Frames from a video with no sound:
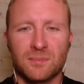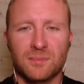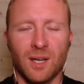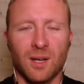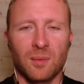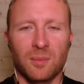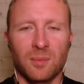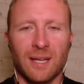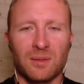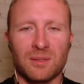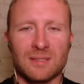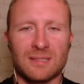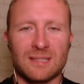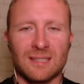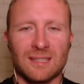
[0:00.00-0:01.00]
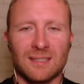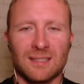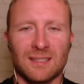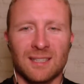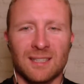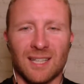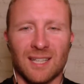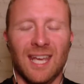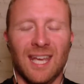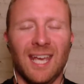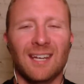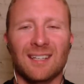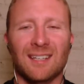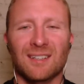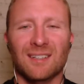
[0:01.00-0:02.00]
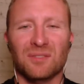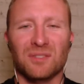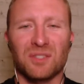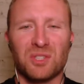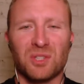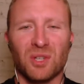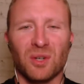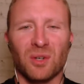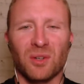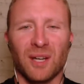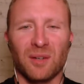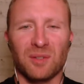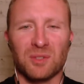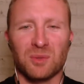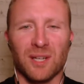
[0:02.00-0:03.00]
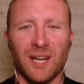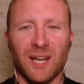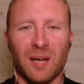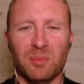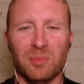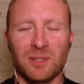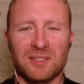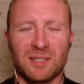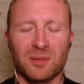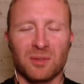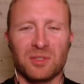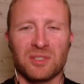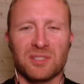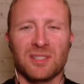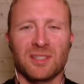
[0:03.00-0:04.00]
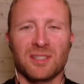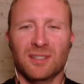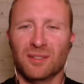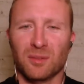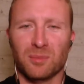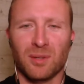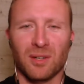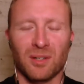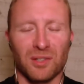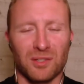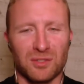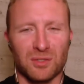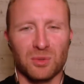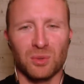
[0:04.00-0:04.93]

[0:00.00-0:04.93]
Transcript: No, but that was in the canon of the show, that was what happened, is they were just in a different part of the school.